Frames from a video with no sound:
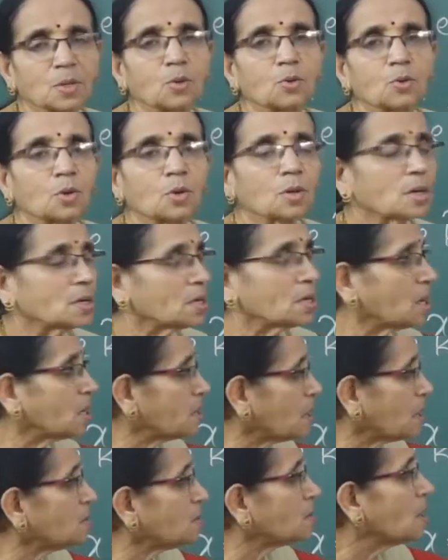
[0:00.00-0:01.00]
You know that
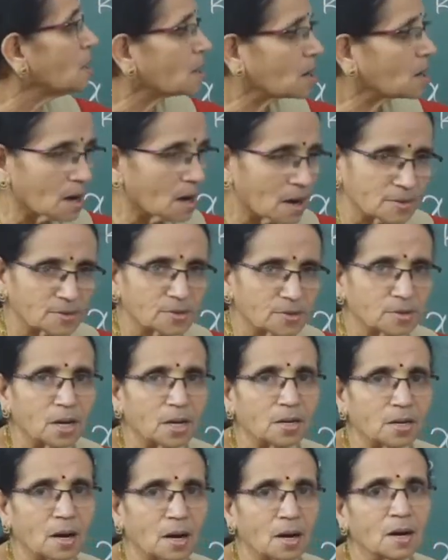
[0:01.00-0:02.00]
it is cos
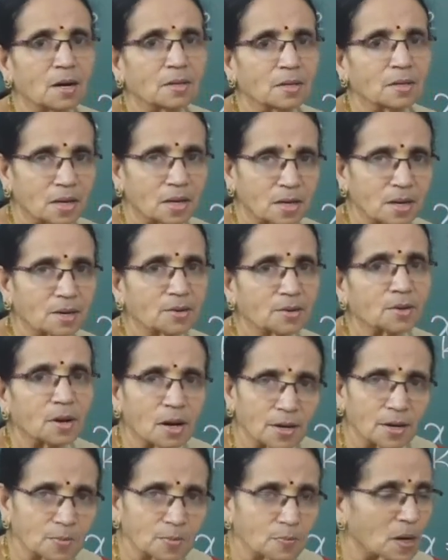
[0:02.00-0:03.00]
theta, that is
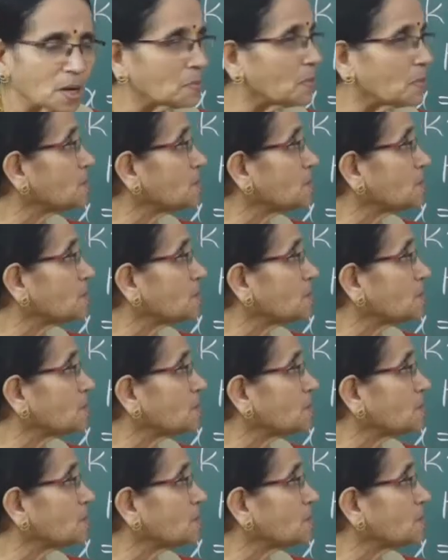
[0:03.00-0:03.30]
cos pi